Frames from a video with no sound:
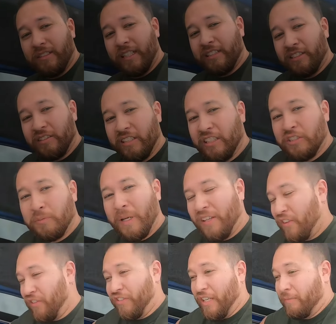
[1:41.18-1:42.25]
it's about
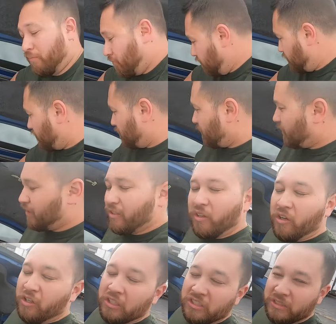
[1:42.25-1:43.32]
the same.
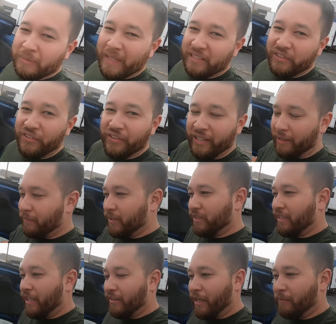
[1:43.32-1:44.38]
Hole's about the same.
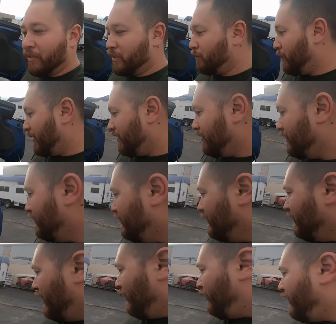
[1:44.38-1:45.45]
It's not that much bigger.
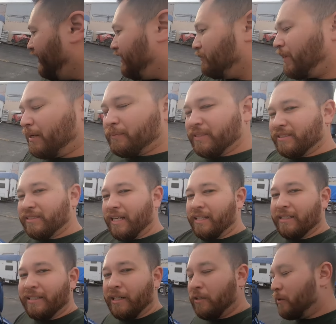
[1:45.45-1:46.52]
I think it might be
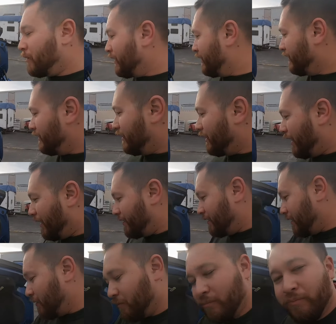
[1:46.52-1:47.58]
slightly narrower. I
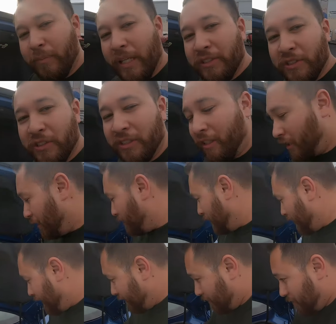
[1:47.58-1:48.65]
didn't measure an arm
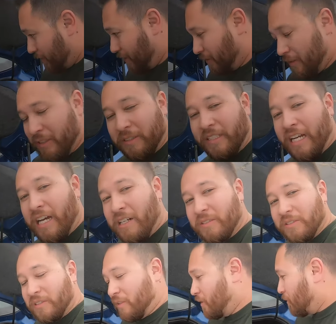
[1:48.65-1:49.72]
length. Well, here, we'll do it now.
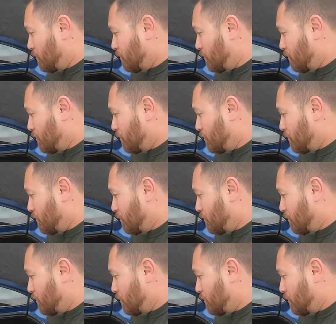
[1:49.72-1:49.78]
So